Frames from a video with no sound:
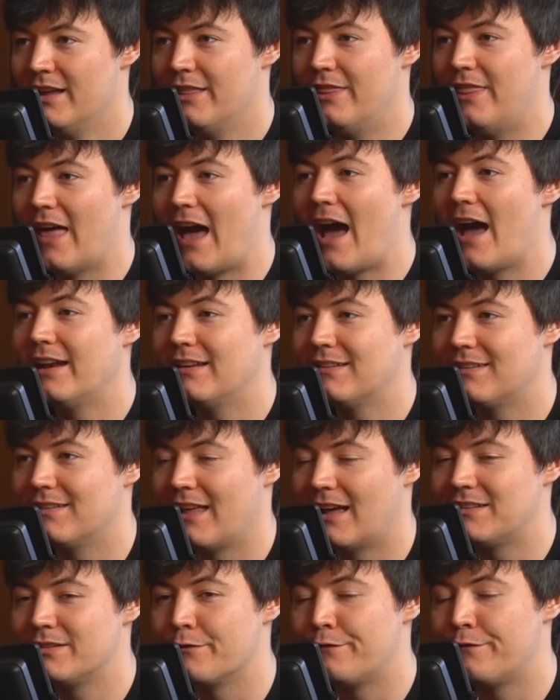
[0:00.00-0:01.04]

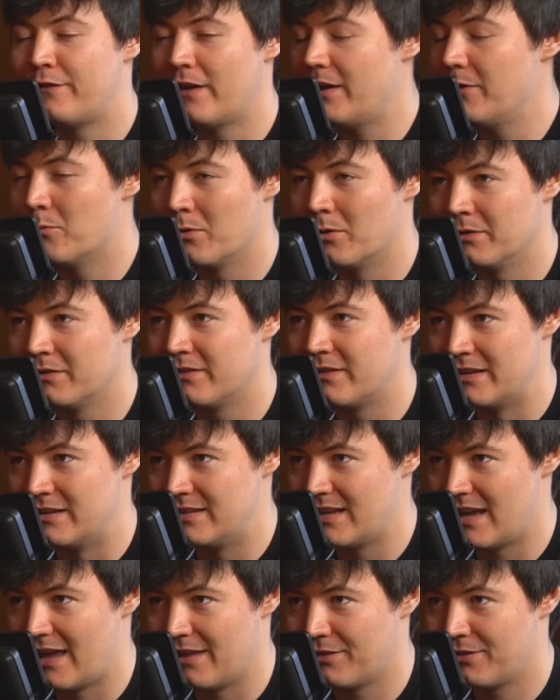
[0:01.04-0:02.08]
That's a fate worse than
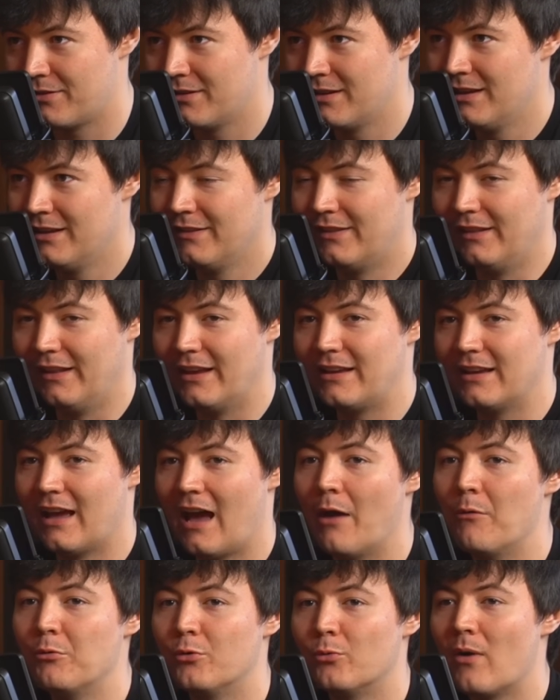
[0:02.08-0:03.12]
death. I
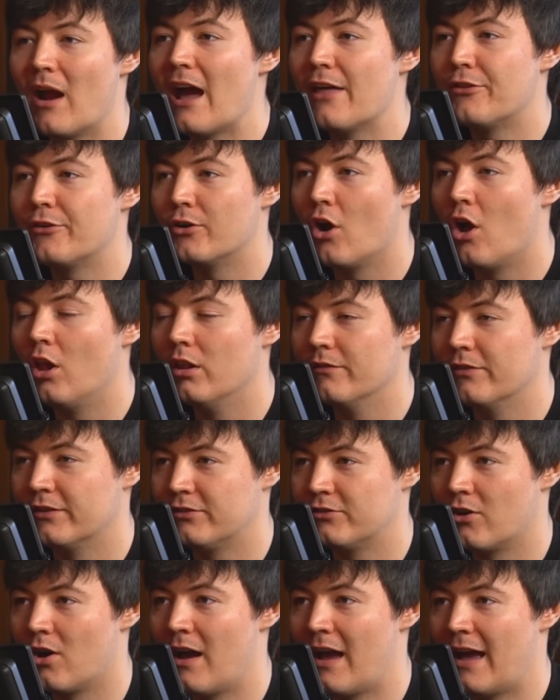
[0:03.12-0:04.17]
would rather all of the
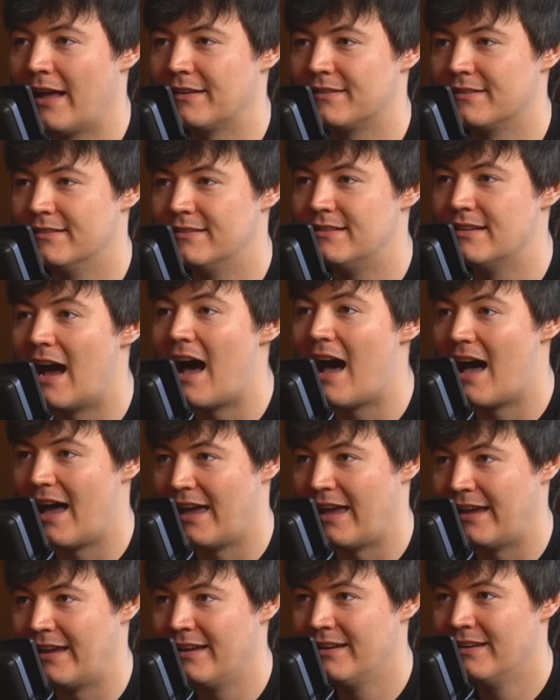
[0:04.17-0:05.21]
Straw Hats
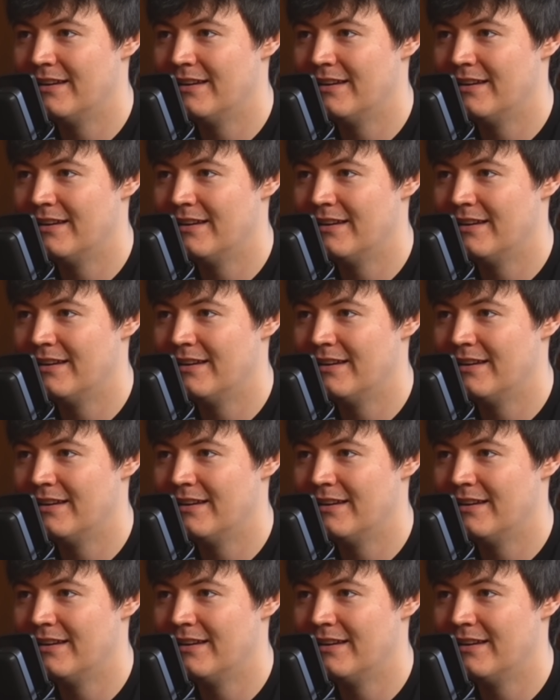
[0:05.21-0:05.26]
die